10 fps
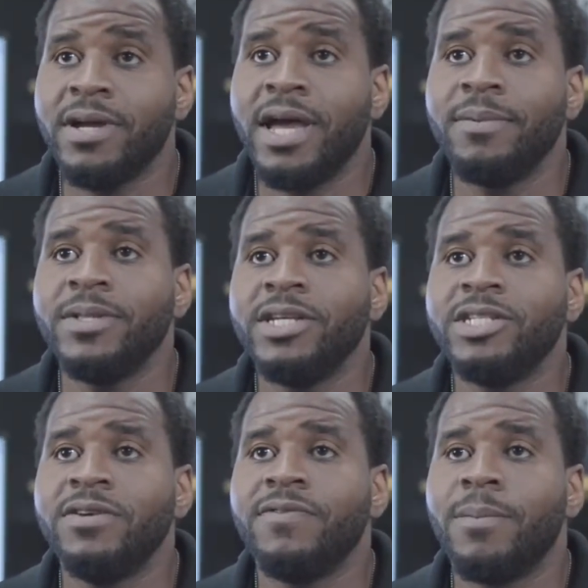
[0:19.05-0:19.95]
I'm the
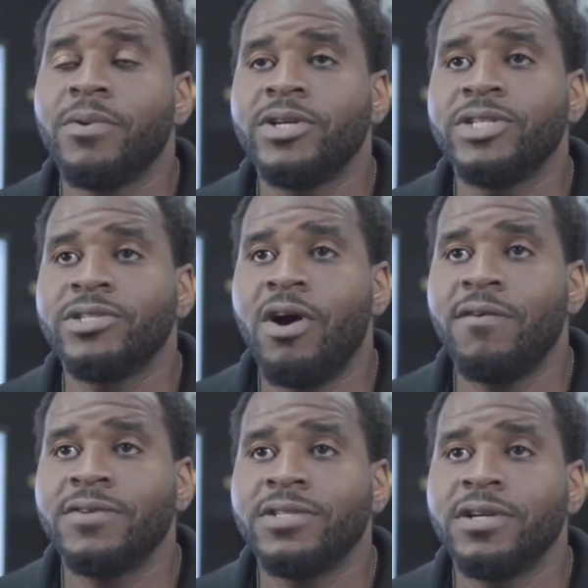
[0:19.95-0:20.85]
Chief Operations
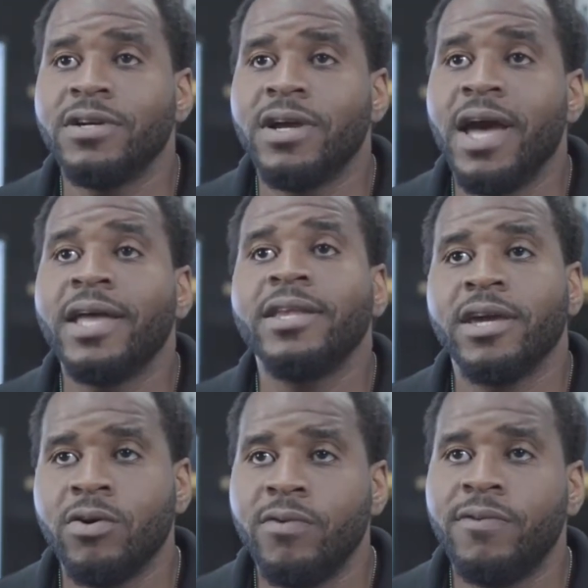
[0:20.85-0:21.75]
Officer and a
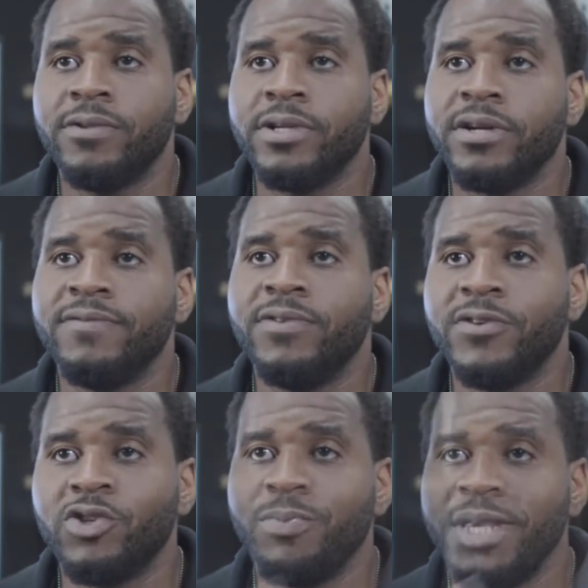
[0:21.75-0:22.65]
co-founder of New
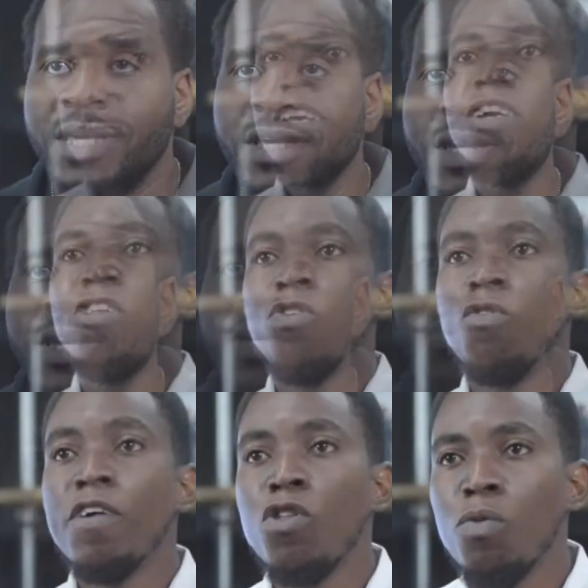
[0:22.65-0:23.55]
Visual Media. So
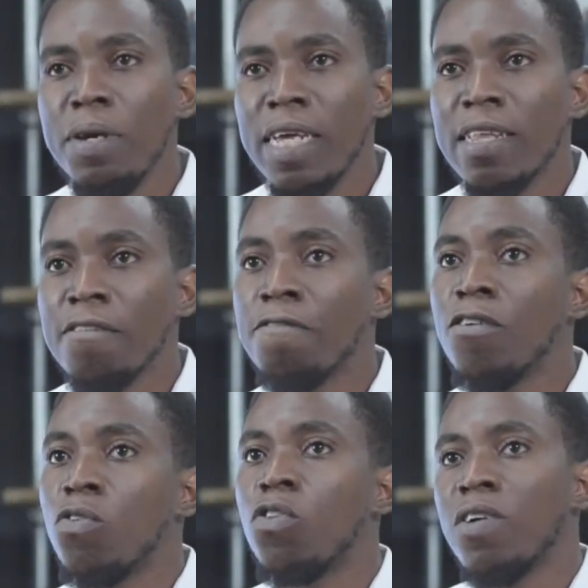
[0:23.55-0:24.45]
New Visual Media is a
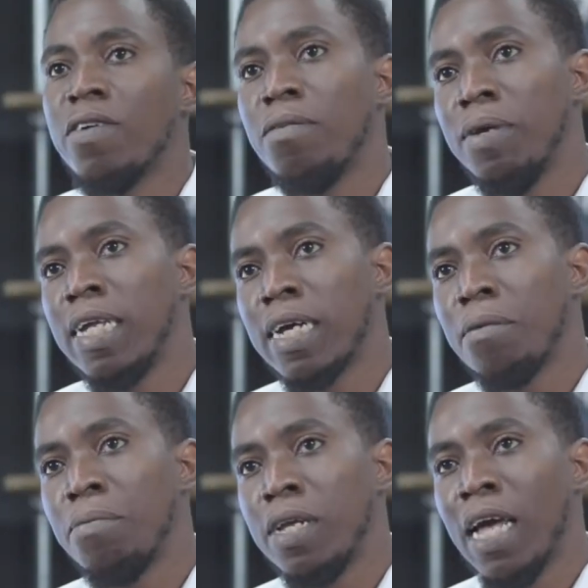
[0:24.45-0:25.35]
full-service media
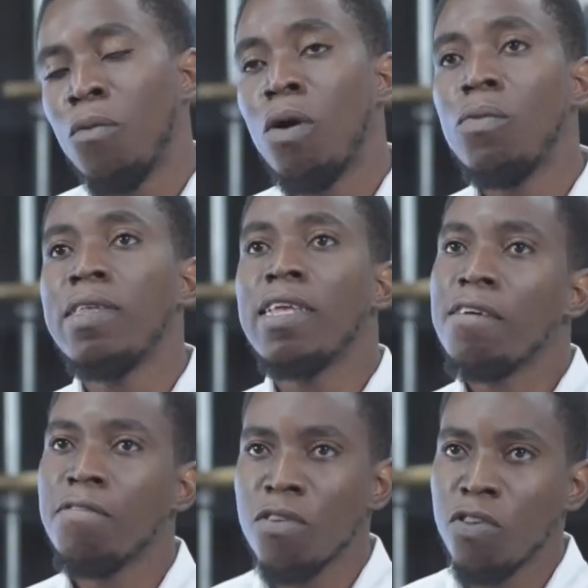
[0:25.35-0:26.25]
company. And when we say
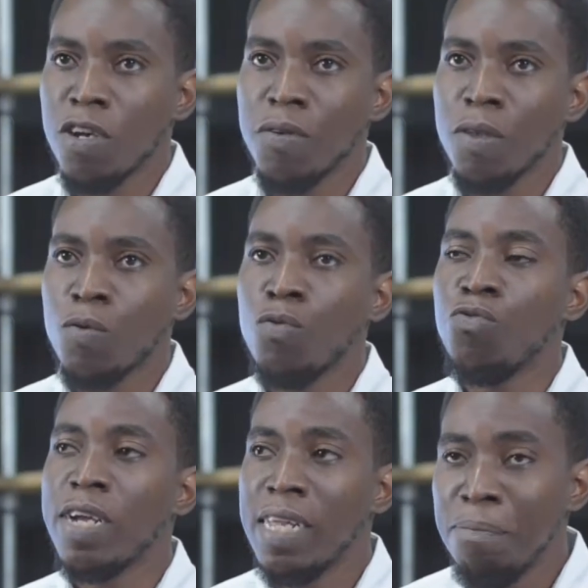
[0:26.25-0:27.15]
full service, we
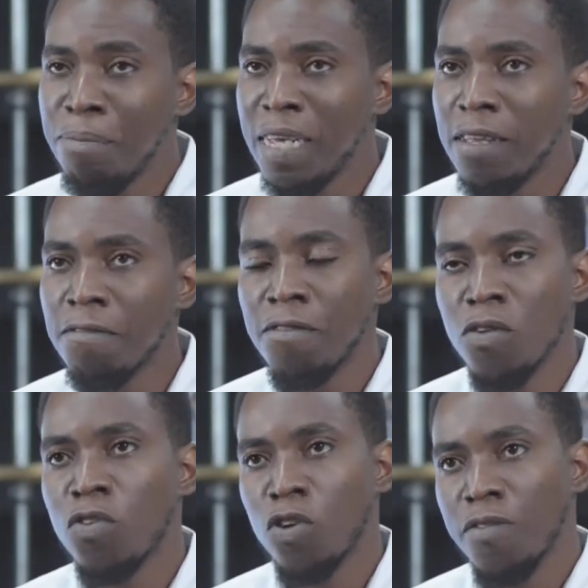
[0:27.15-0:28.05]
really mean
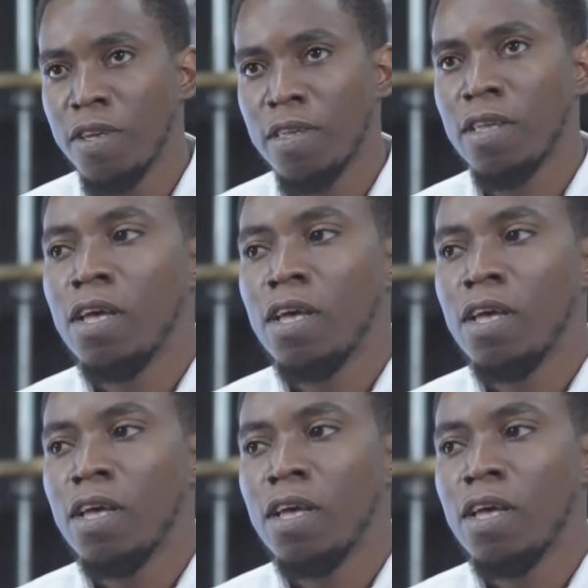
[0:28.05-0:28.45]
full service.